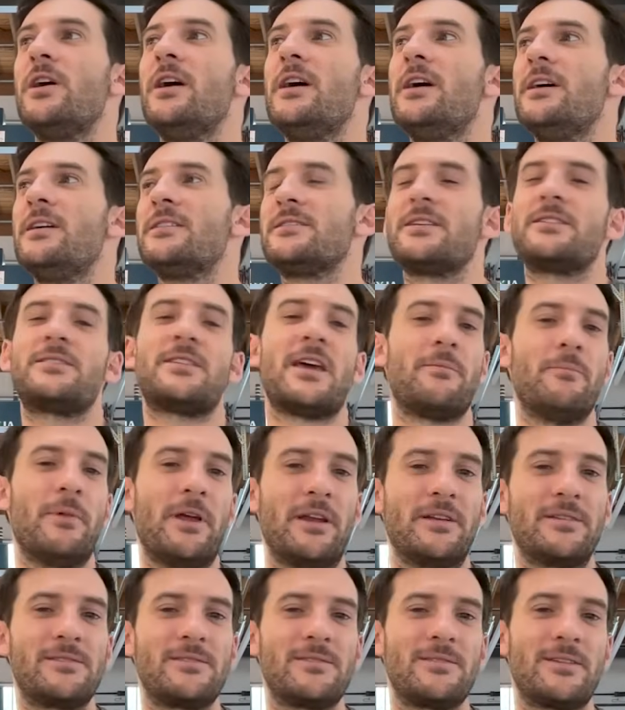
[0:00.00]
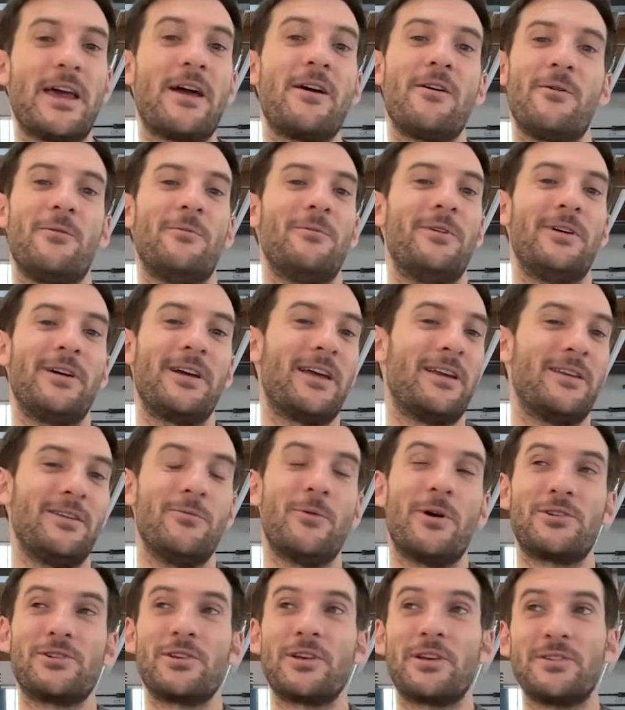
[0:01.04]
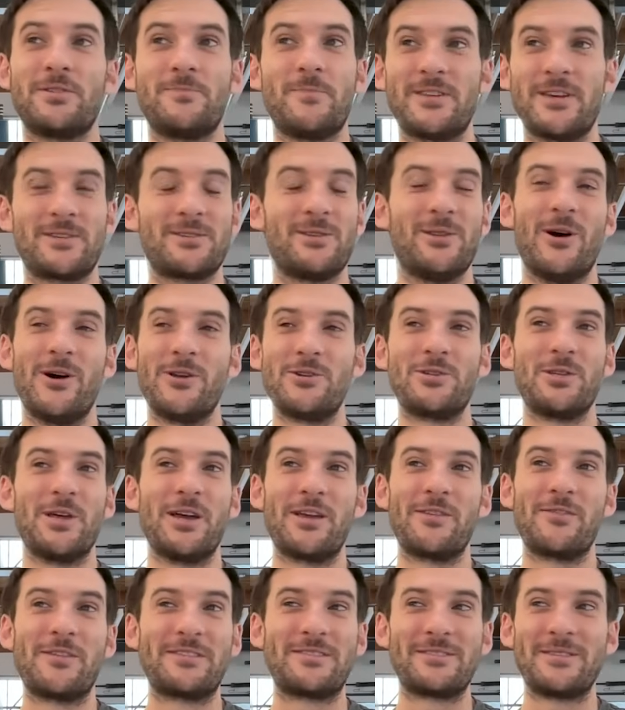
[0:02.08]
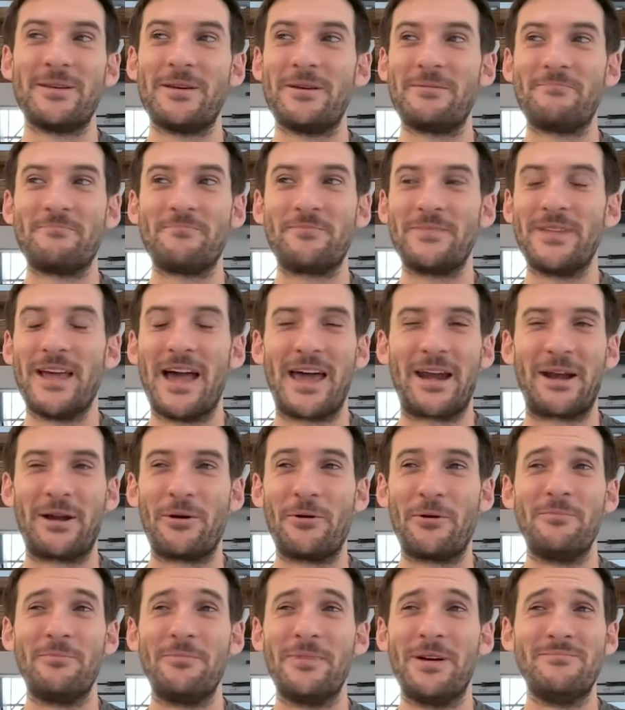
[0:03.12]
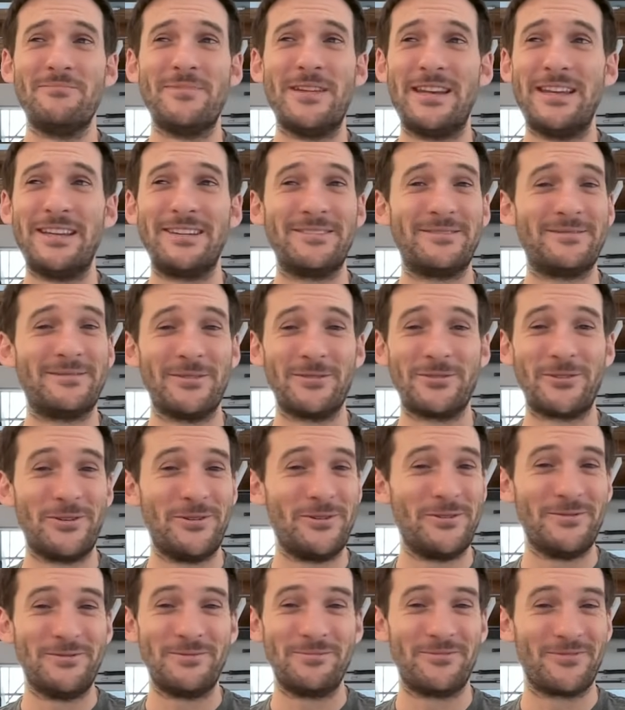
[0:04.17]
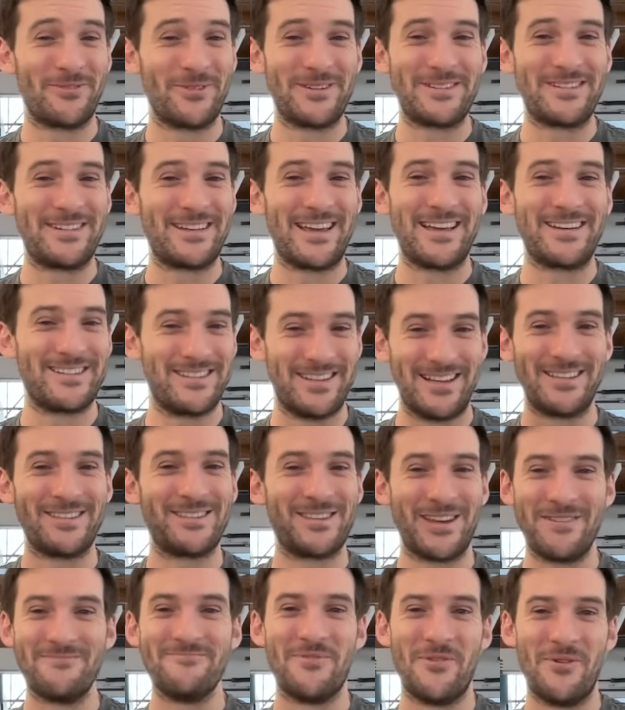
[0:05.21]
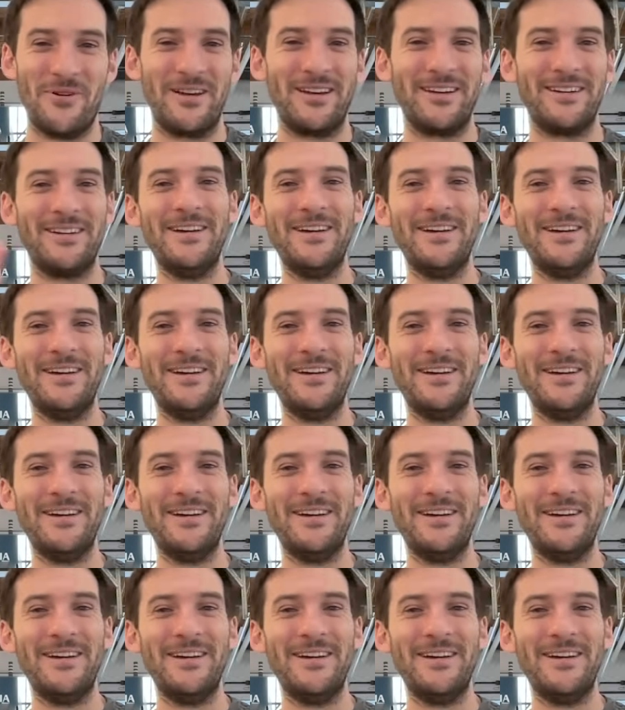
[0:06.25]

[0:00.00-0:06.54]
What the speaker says: It's like 10 minutes. Now, again, you watch, like, a SpaceX launch, like, that's like a minute or two for it to get to that same point.